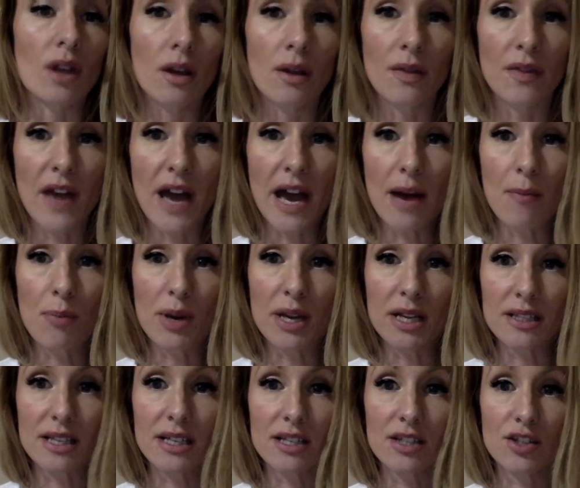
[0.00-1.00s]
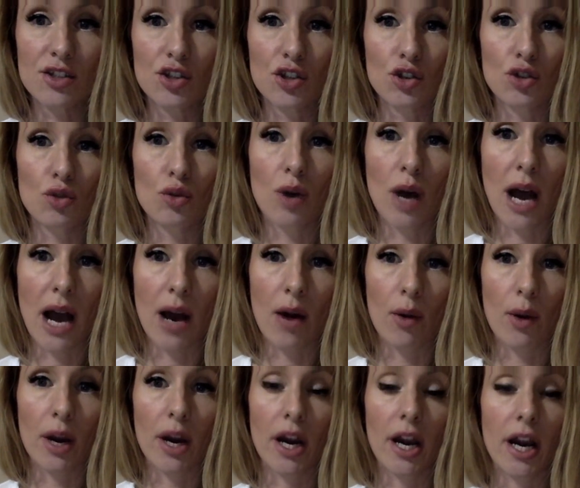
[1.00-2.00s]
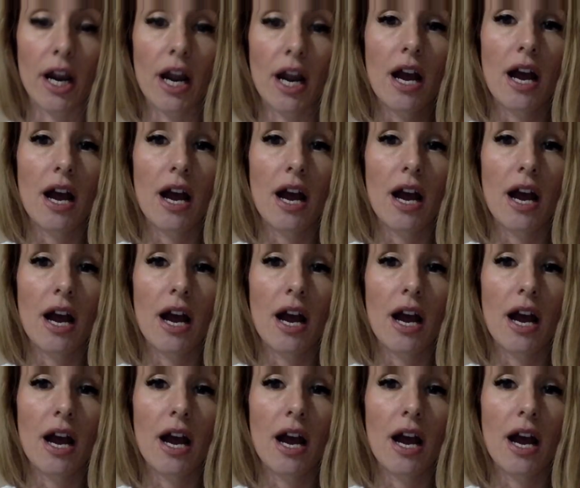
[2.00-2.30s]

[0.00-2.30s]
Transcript: that brings us to our